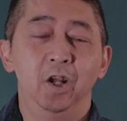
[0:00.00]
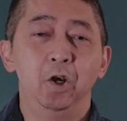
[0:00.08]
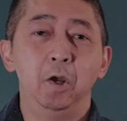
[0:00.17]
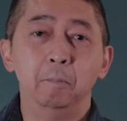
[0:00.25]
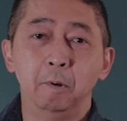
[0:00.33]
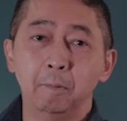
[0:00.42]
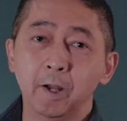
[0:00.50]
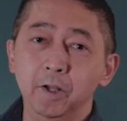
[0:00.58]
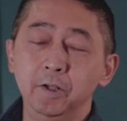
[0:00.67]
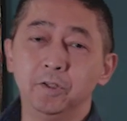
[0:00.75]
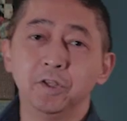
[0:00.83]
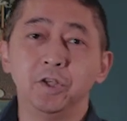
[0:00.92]
Hello
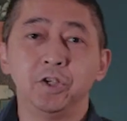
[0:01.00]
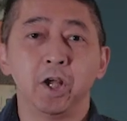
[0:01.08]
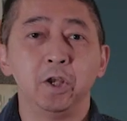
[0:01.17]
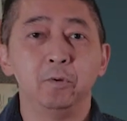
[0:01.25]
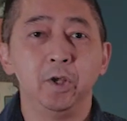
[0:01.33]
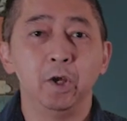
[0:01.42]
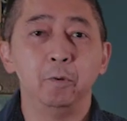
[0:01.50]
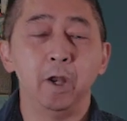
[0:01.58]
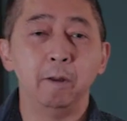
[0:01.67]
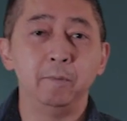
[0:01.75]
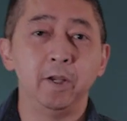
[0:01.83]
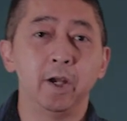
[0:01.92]
everybody, this is Johnny
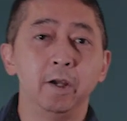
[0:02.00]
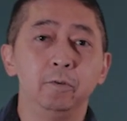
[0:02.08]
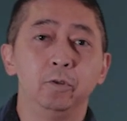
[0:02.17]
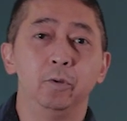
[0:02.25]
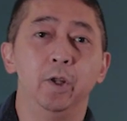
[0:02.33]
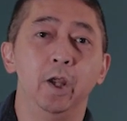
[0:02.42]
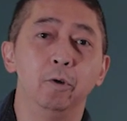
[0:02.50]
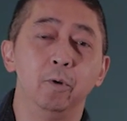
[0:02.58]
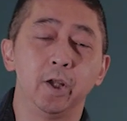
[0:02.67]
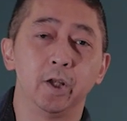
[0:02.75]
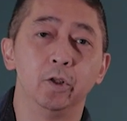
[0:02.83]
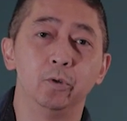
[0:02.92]
here with MDI.
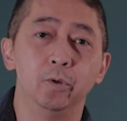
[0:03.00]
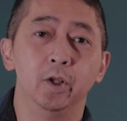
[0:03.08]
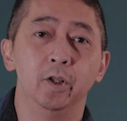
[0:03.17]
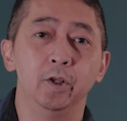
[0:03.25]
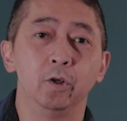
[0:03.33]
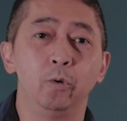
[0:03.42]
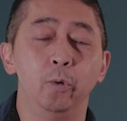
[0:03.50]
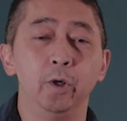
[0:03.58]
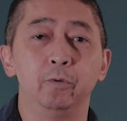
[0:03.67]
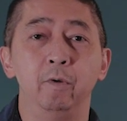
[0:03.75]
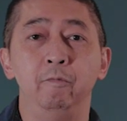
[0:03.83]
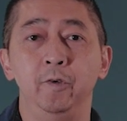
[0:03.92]
Today we're going to do a little
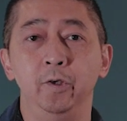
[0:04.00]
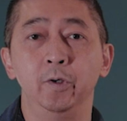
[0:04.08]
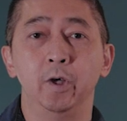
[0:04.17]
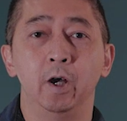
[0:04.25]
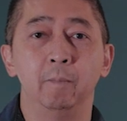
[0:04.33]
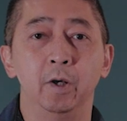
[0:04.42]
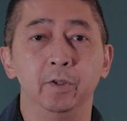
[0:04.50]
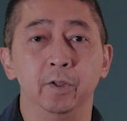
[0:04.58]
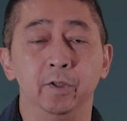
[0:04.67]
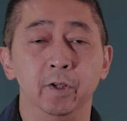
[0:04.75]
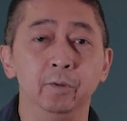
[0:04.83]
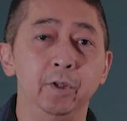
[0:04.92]
quick review
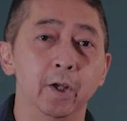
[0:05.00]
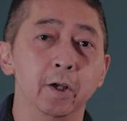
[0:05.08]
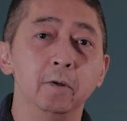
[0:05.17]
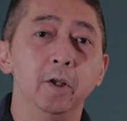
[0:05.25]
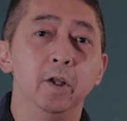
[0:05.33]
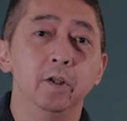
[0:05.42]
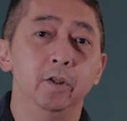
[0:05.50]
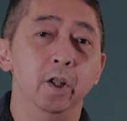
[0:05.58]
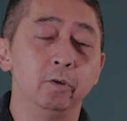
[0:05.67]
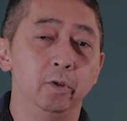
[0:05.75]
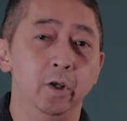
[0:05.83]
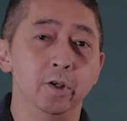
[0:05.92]
about the Tilta
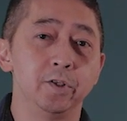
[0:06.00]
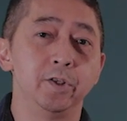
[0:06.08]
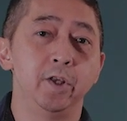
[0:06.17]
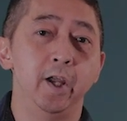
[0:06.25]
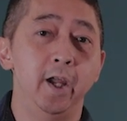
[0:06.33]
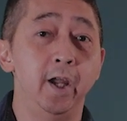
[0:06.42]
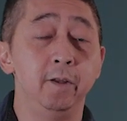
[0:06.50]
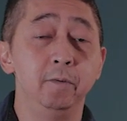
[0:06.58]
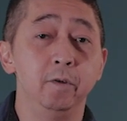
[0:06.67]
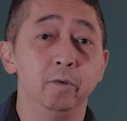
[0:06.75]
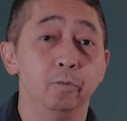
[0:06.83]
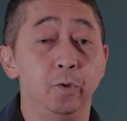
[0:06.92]
Nucleus
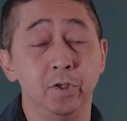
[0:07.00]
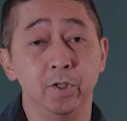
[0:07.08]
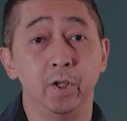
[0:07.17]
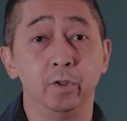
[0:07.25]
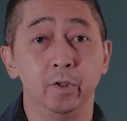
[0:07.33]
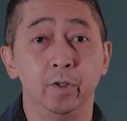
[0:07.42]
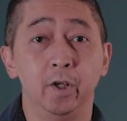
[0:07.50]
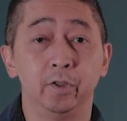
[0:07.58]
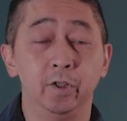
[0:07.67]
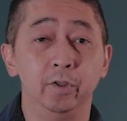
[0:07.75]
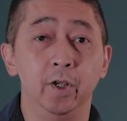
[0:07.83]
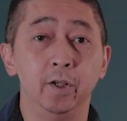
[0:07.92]
N, which is
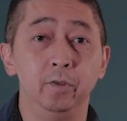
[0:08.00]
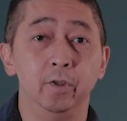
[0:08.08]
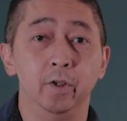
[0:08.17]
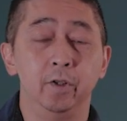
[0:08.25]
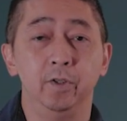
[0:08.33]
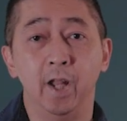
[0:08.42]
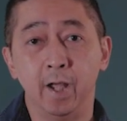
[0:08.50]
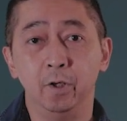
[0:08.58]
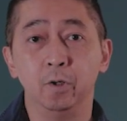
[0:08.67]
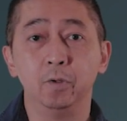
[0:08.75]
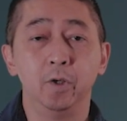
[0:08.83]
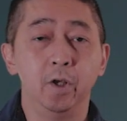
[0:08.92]
the uh, Tilta
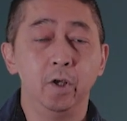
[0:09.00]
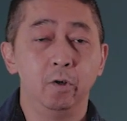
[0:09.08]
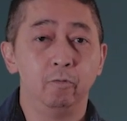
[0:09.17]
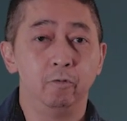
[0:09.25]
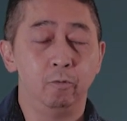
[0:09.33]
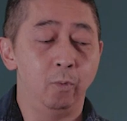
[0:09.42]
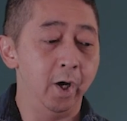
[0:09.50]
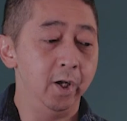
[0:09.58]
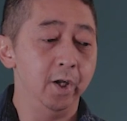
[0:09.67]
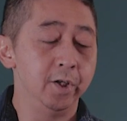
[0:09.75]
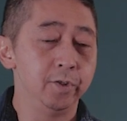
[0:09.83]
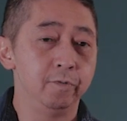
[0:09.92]
Nano
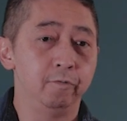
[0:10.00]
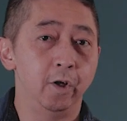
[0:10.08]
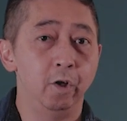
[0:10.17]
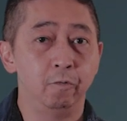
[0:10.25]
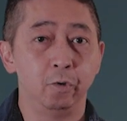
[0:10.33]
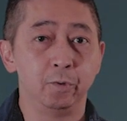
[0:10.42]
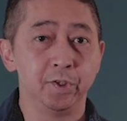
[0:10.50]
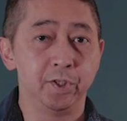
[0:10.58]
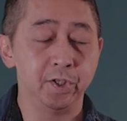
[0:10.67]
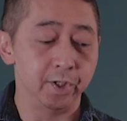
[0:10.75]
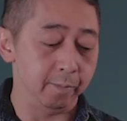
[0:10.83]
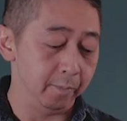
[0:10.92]
wireless follow
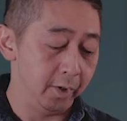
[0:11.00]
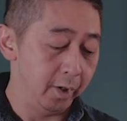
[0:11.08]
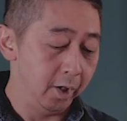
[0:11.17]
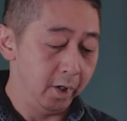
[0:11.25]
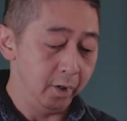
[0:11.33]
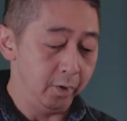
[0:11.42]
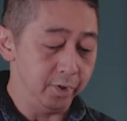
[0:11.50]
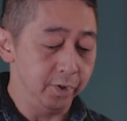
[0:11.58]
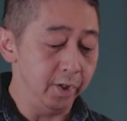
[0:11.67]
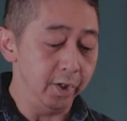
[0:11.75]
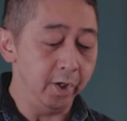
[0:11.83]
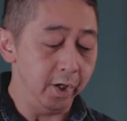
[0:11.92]
focus system.
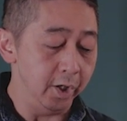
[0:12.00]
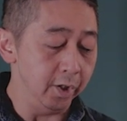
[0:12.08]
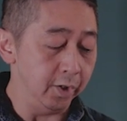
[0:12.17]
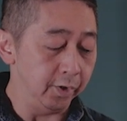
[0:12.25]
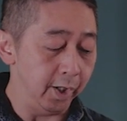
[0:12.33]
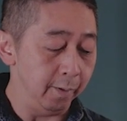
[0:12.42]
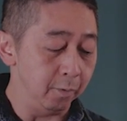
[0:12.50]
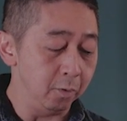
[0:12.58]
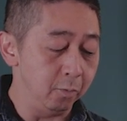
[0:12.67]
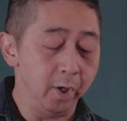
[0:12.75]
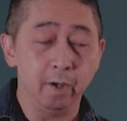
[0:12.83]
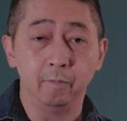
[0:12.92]
You see it here in the
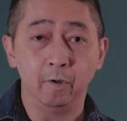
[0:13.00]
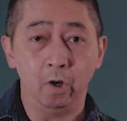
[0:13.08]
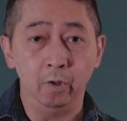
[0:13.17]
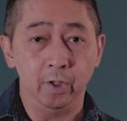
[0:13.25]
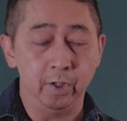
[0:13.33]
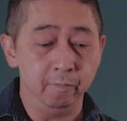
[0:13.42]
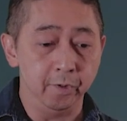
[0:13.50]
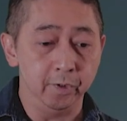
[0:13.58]
table, we have all the